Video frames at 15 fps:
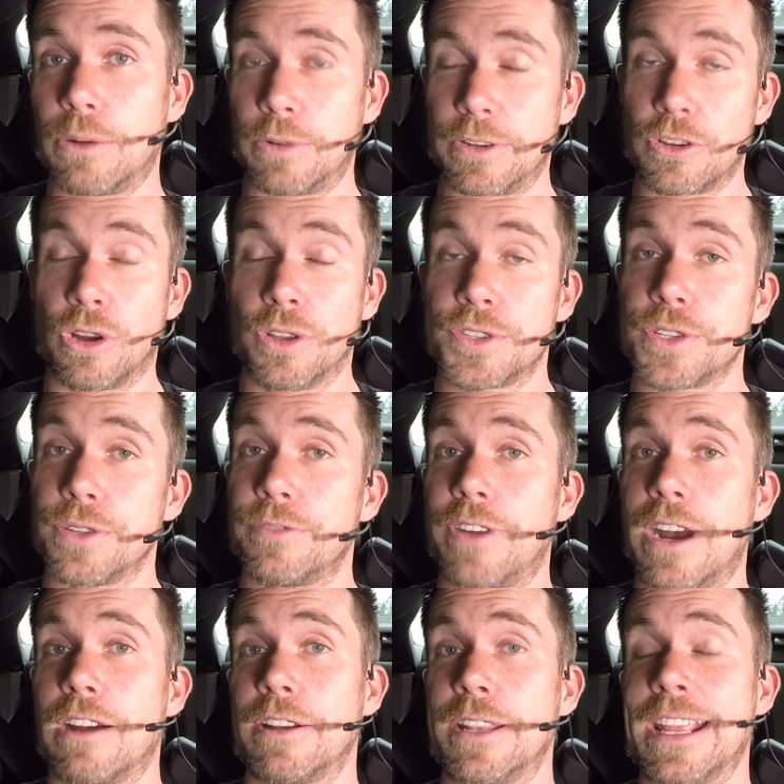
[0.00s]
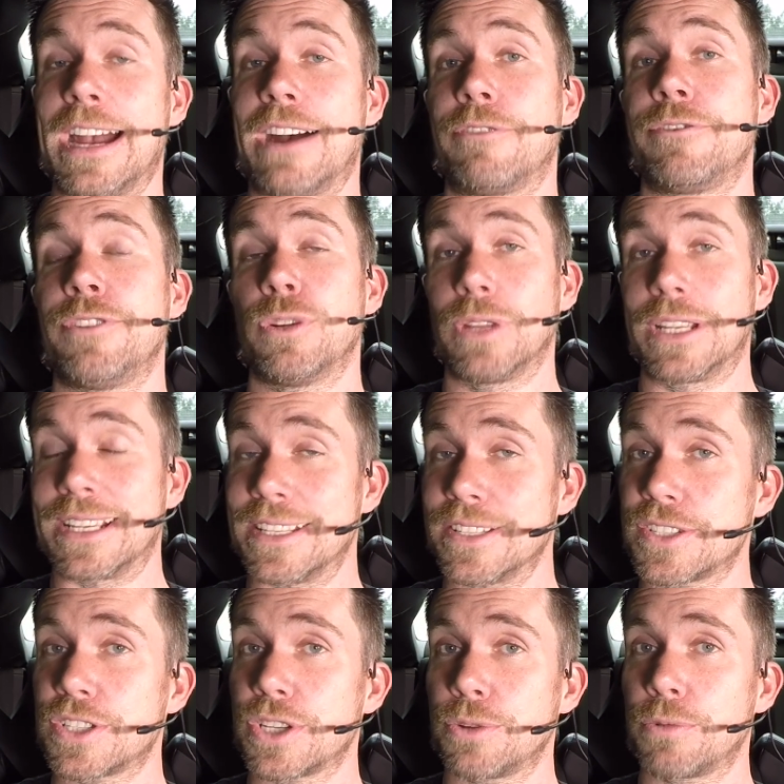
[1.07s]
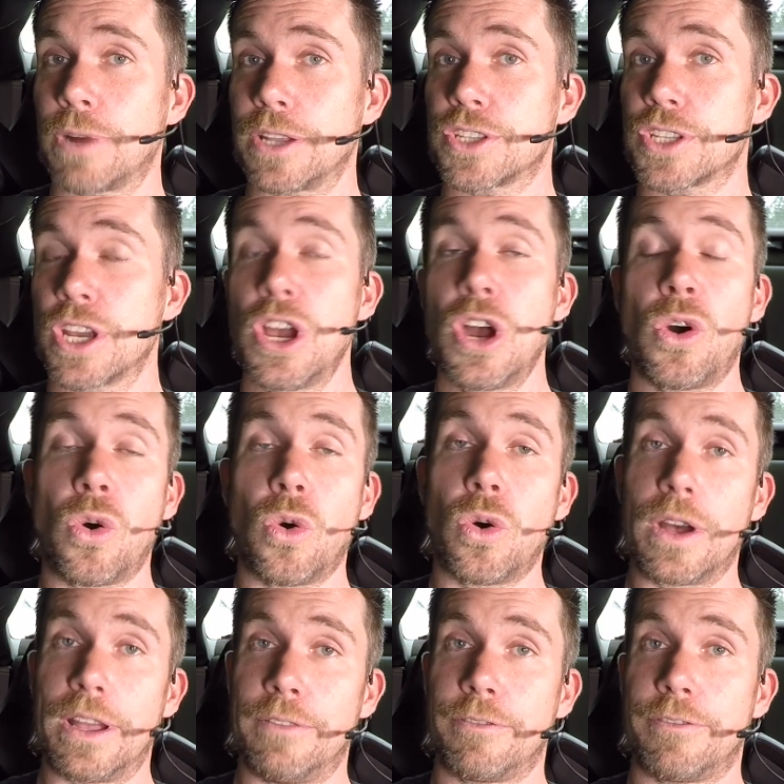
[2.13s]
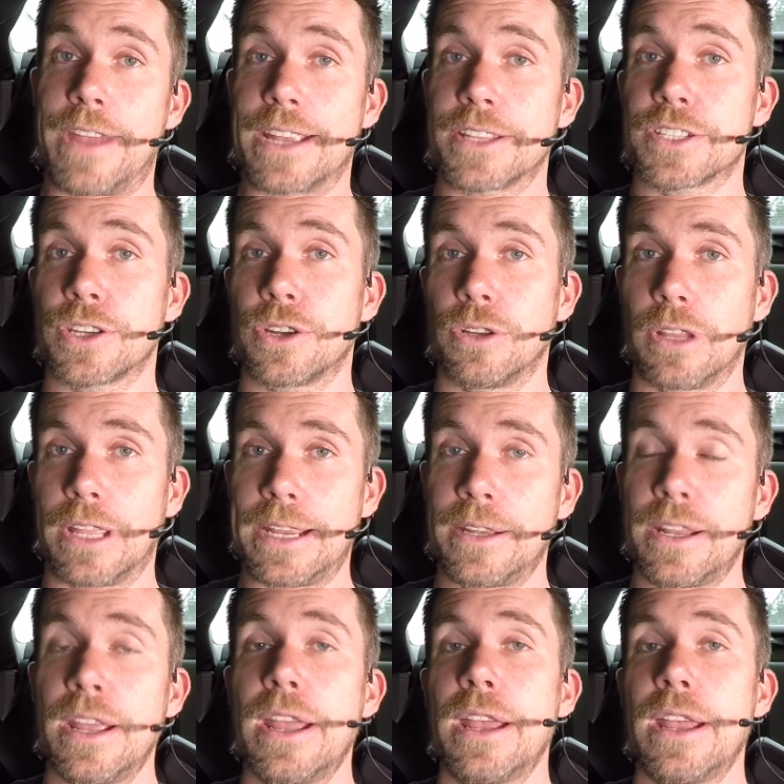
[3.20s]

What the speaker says: we'd gone too far and our fueling is too rich or in fact too lean,